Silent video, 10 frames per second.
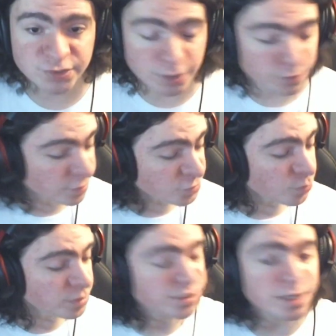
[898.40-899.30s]
no, this
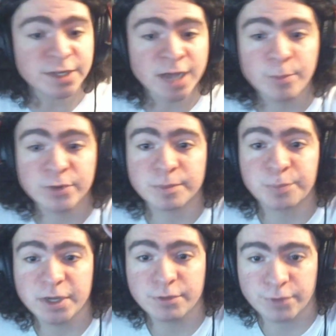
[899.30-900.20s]
one did come with a
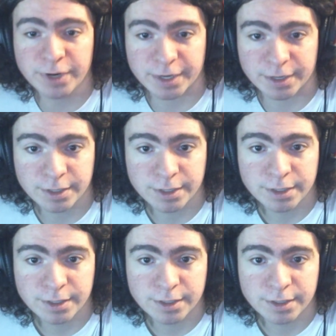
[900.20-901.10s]
big ring.
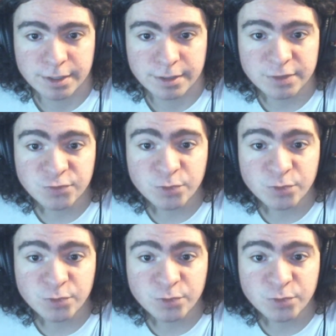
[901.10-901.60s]
This one